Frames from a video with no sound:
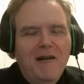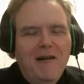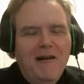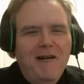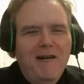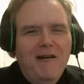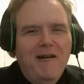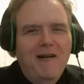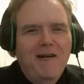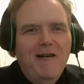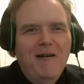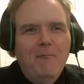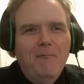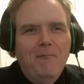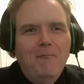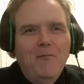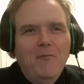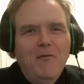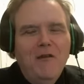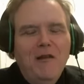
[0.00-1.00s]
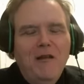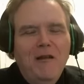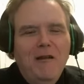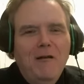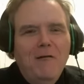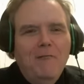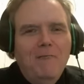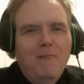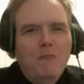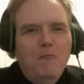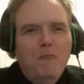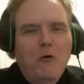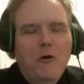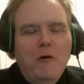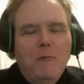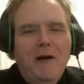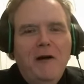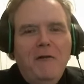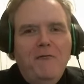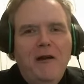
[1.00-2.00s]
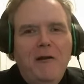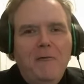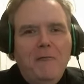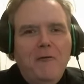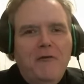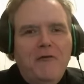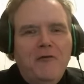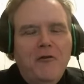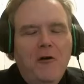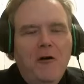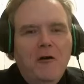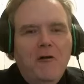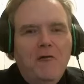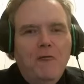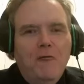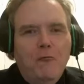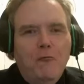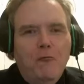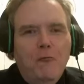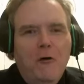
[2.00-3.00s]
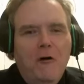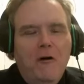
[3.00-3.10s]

One of my favorite talks